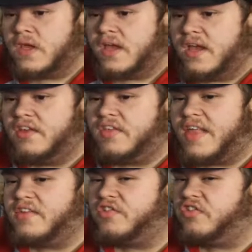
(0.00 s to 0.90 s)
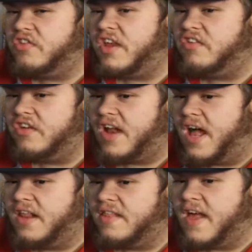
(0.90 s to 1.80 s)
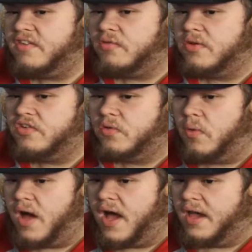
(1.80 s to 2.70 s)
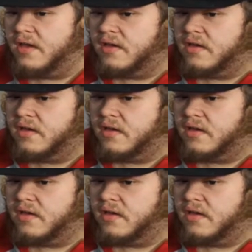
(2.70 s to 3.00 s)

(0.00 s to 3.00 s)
is that they're stitching on it. That's the reason why.